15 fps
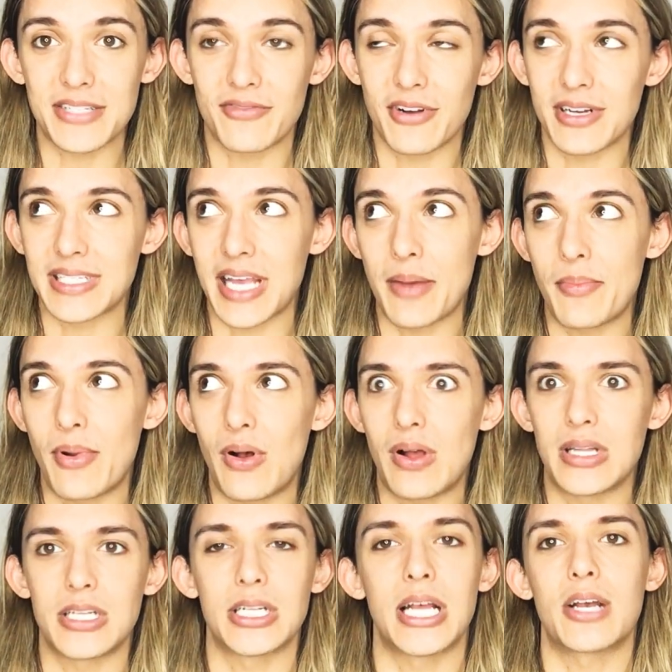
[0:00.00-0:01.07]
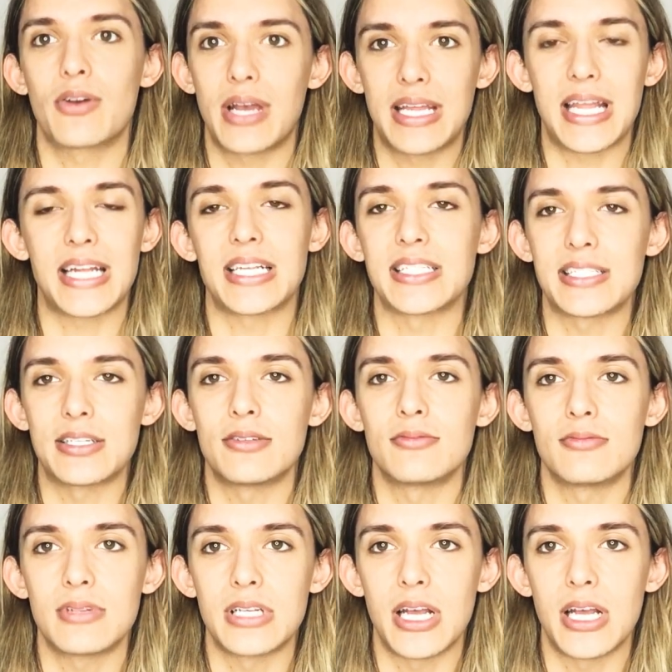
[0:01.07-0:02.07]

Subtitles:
for example, and you're like, okay, that doesn't